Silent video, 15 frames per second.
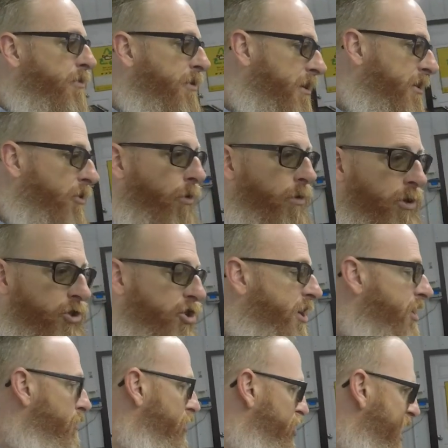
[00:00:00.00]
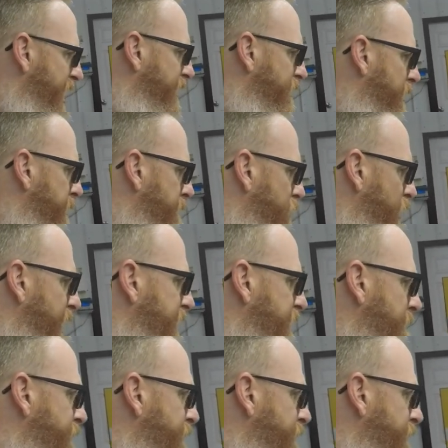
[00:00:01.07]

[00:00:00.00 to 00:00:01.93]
We did the oil change, we checked all the brakes.